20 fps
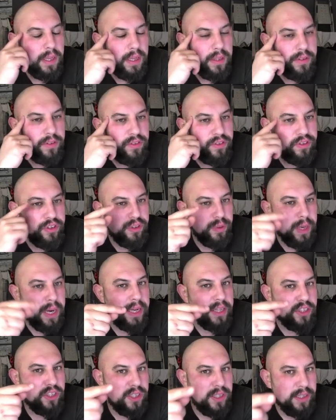to
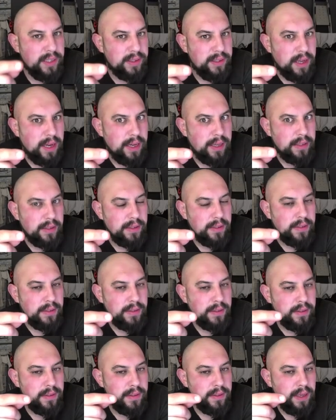actually attack,
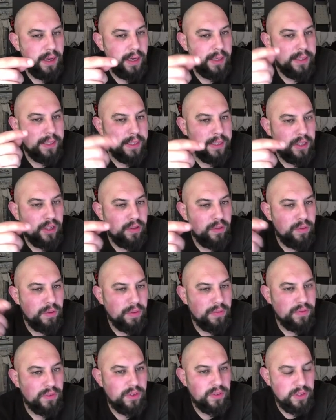and then you
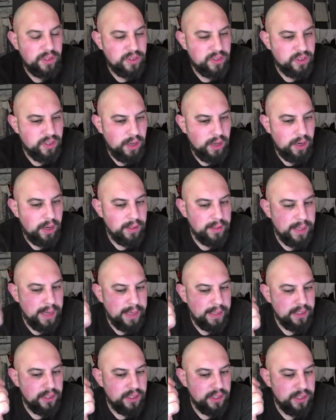have to discard
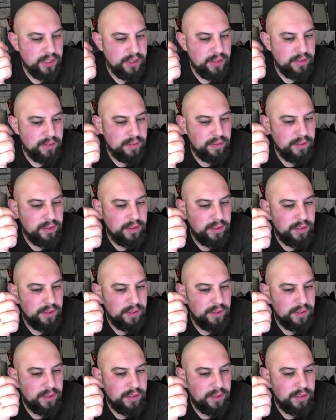energies